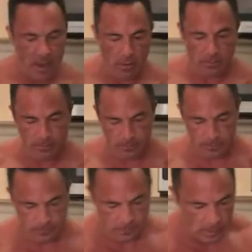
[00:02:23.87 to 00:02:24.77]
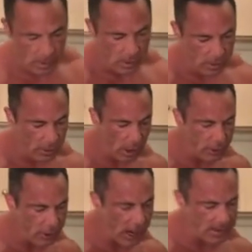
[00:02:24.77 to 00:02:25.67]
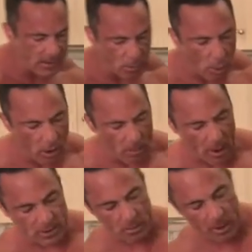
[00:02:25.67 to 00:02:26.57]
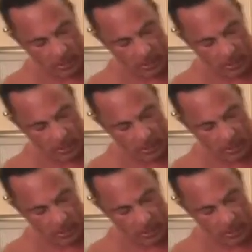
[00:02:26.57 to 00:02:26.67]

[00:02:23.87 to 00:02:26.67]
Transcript: down and talk to you guys some more about some